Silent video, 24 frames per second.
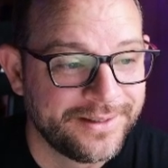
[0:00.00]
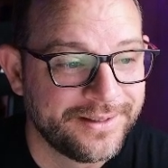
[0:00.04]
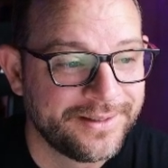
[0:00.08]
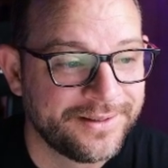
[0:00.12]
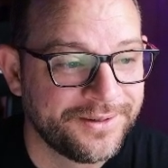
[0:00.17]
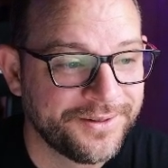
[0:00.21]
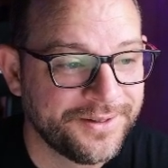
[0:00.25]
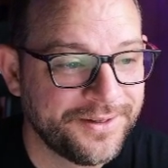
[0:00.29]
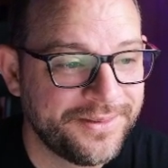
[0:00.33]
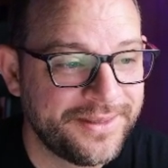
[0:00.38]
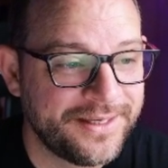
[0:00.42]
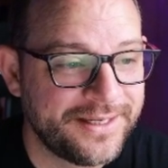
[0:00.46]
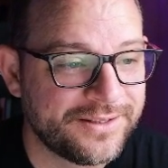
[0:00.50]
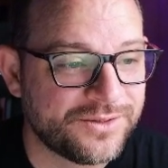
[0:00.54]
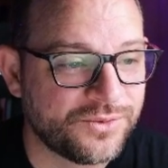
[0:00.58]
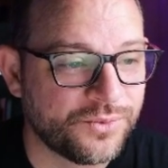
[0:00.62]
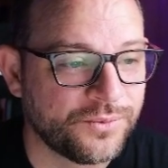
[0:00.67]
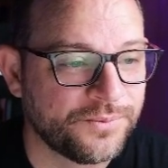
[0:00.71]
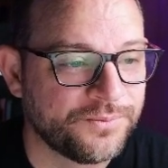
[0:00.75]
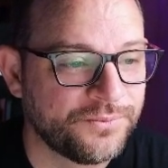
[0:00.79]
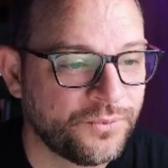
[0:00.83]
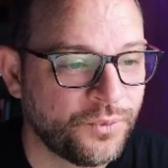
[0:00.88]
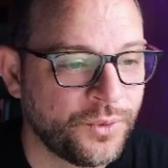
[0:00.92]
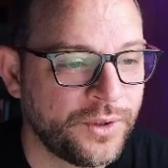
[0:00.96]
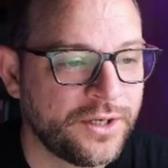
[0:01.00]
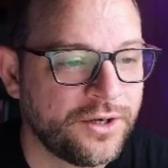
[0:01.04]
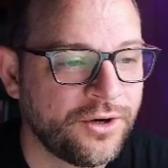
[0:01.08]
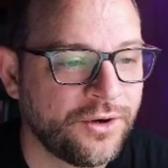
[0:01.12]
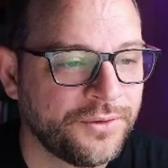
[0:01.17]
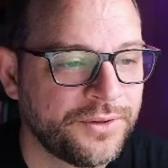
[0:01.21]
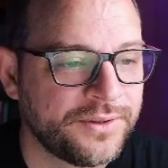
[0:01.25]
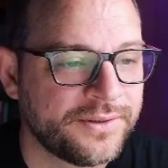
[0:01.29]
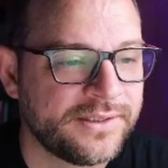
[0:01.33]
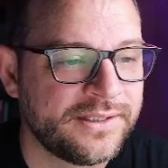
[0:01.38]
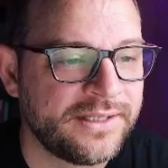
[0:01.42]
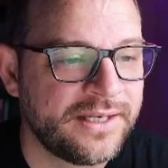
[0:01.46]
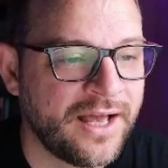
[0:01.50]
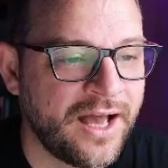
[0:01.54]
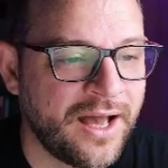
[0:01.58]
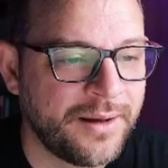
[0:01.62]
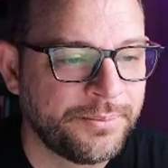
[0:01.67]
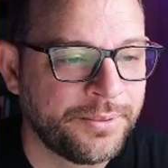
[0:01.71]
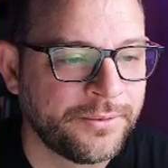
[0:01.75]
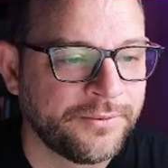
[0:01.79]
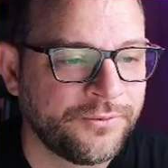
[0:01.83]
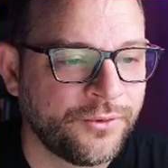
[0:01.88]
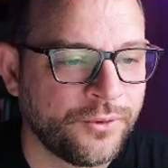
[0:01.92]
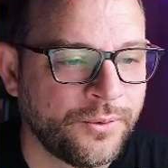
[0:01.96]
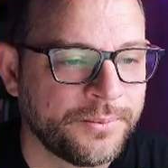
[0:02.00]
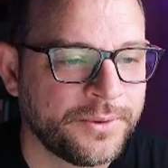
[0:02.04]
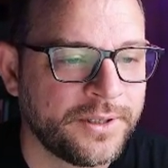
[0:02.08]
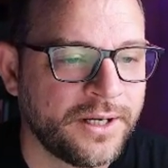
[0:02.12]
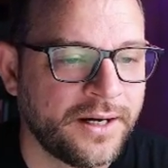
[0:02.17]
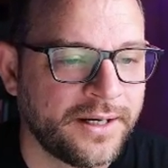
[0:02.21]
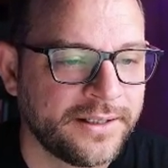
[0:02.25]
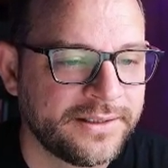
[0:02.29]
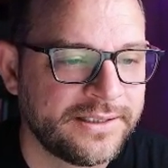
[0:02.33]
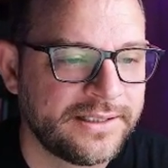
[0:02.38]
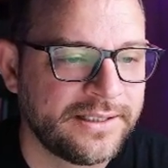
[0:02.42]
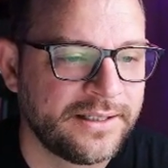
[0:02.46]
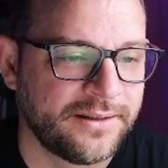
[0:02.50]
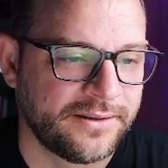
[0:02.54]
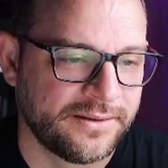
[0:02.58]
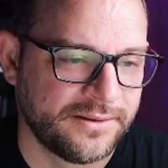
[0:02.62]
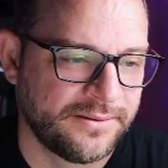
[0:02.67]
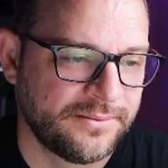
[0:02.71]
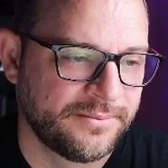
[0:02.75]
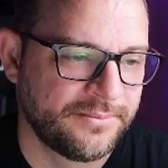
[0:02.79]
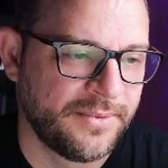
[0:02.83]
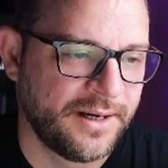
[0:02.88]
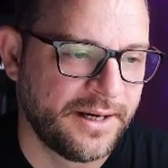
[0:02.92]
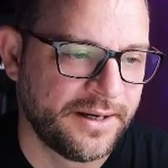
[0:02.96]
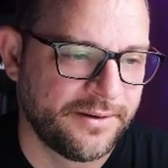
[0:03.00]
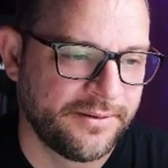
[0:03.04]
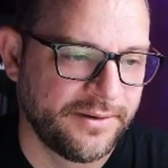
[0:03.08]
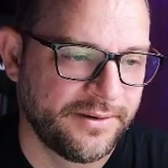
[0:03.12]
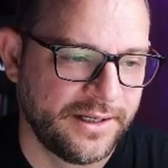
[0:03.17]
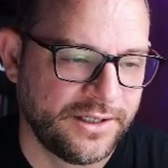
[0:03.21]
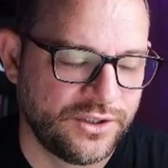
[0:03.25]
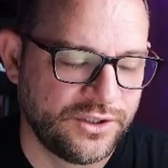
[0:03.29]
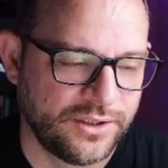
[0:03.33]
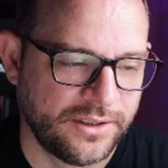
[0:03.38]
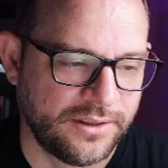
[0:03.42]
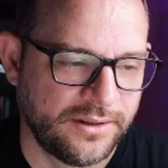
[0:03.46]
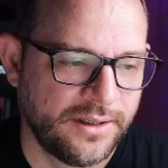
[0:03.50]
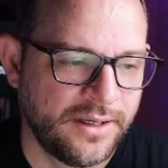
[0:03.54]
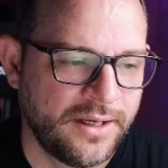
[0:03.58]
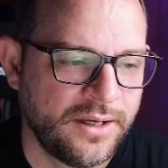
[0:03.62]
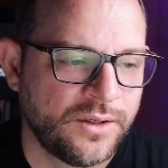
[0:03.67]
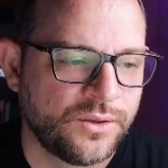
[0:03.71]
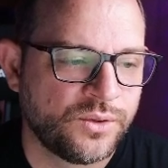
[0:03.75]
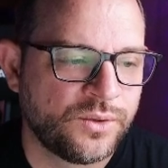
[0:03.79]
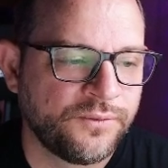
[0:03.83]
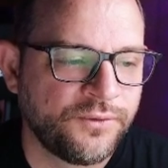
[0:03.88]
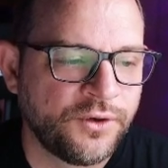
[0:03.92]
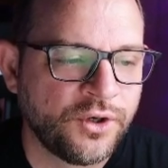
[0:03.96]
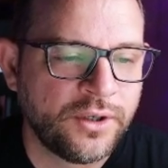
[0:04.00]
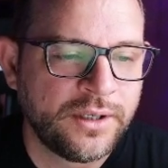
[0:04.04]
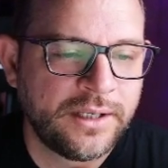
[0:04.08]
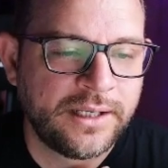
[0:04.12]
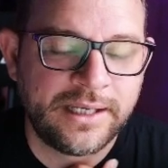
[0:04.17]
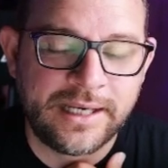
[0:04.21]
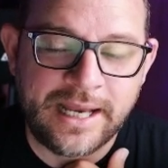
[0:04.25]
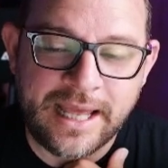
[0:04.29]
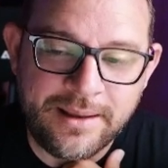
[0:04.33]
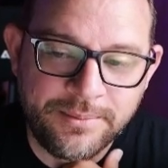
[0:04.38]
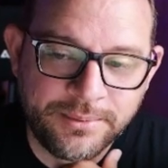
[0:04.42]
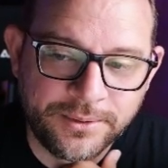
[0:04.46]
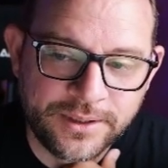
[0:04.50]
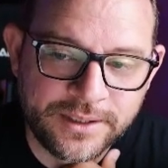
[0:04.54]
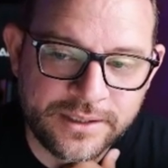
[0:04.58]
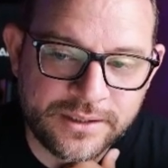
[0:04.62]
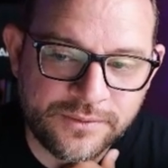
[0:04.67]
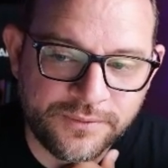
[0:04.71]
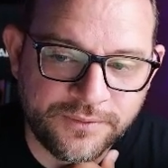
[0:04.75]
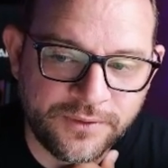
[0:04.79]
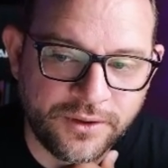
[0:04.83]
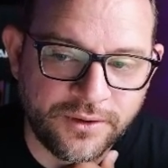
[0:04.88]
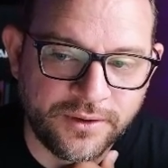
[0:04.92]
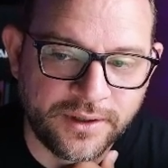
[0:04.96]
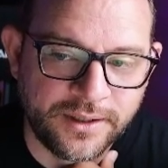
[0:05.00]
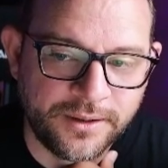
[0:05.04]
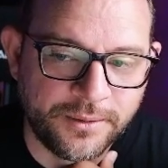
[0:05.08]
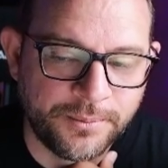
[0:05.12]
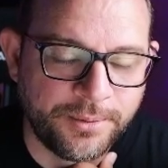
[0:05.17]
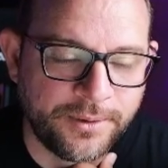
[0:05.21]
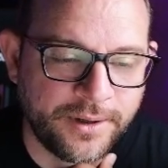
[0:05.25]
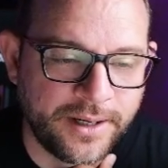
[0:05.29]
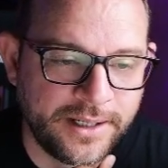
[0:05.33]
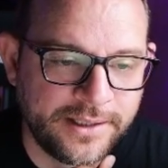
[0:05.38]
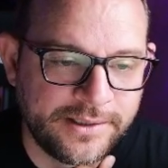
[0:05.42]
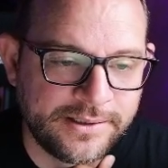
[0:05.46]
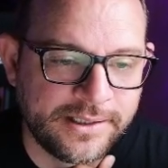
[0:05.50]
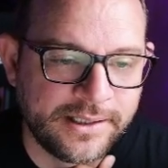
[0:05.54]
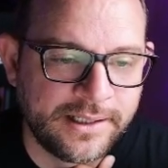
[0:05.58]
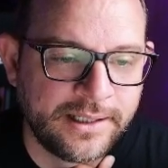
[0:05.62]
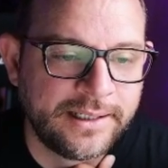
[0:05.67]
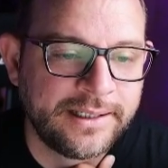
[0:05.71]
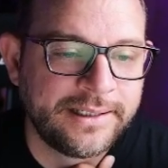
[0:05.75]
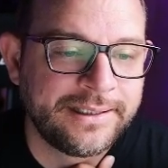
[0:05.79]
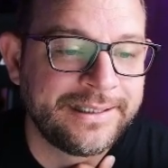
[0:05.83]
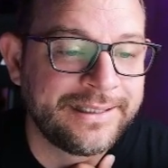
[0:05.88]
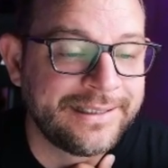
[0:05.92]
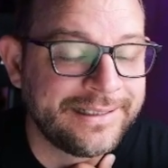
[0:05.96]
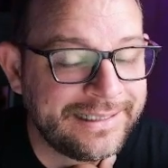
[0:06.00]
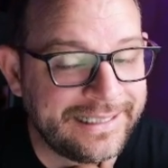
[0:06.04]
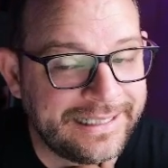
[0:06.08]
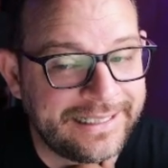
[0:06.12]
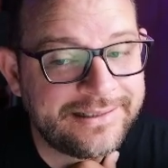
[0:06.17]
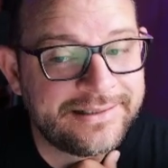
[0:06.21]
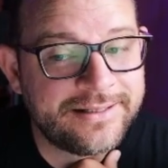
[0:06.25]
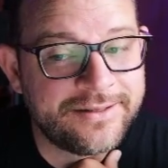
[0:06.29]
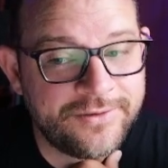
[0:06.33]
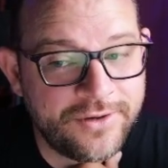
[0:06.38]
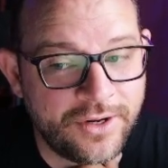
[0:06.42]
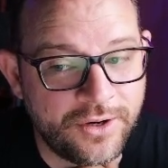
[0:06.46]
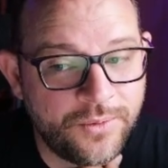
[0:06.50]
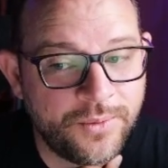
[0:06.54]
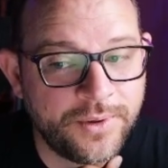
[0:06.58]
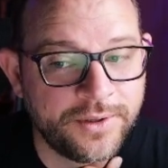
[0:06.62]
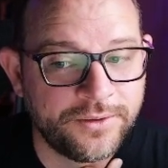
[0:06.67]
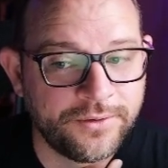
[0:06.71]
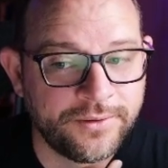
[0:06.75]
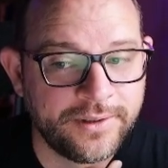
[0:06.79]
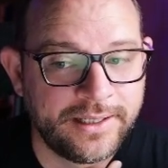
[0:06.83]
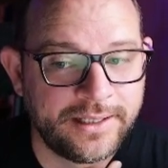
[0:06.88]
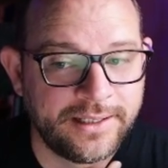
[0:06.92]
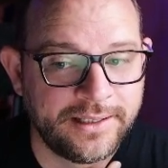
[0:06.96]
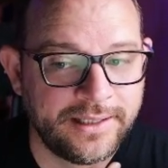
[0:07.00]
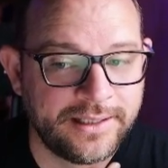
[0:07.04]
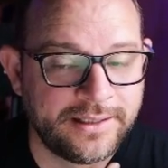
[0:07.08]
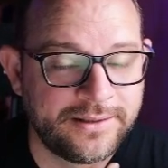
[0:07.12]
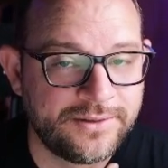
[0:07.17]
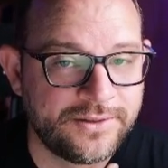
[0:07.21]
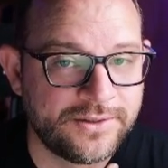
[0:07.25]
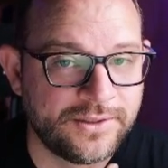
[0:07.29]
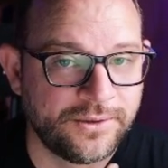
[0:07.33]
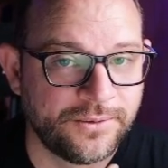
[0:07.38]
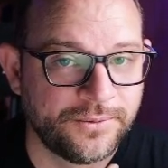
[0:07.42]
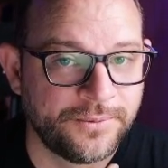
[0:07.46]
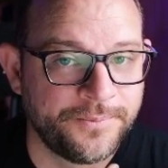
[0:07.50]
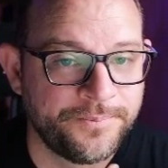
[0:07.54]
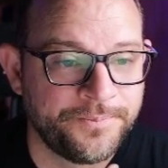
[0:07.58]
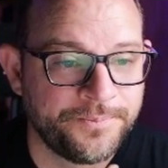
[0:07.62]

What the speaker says: Look at this. Recall does not perform content moderation. So if you're going to enable this for your enterprise, you need to know what you're getting into.